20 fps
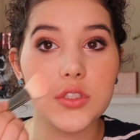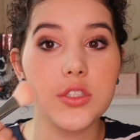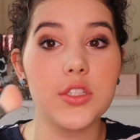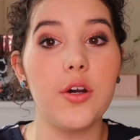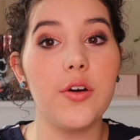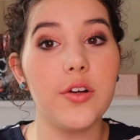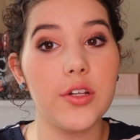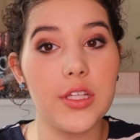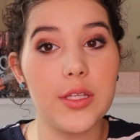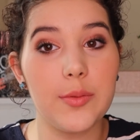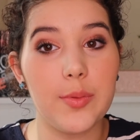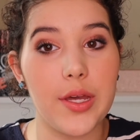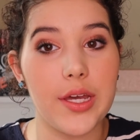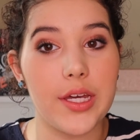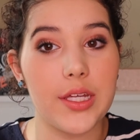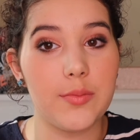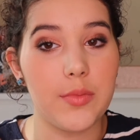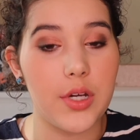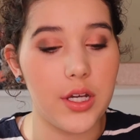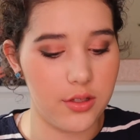Totally
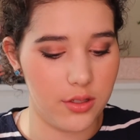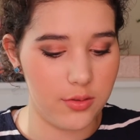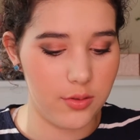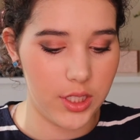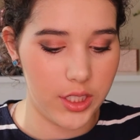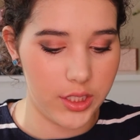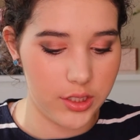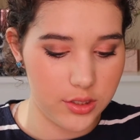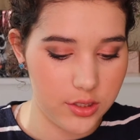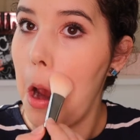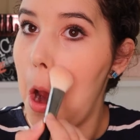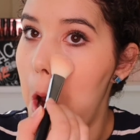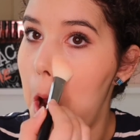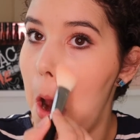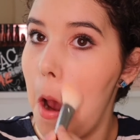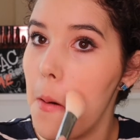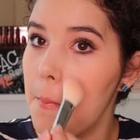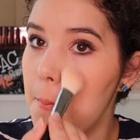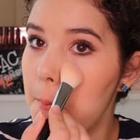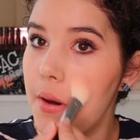planned, by the way,
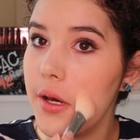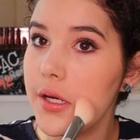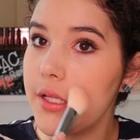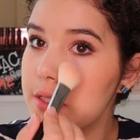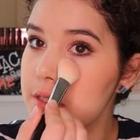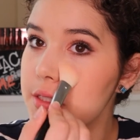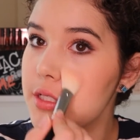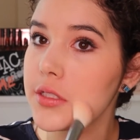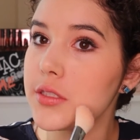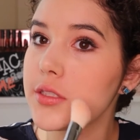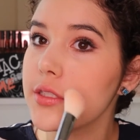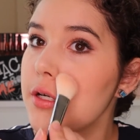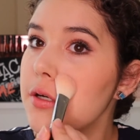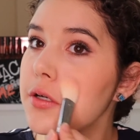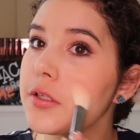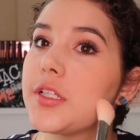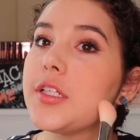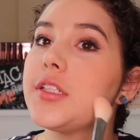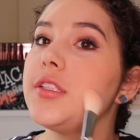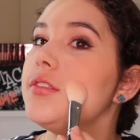but it's
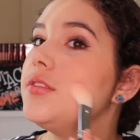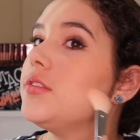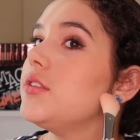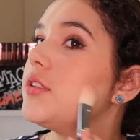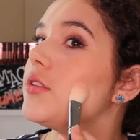all good.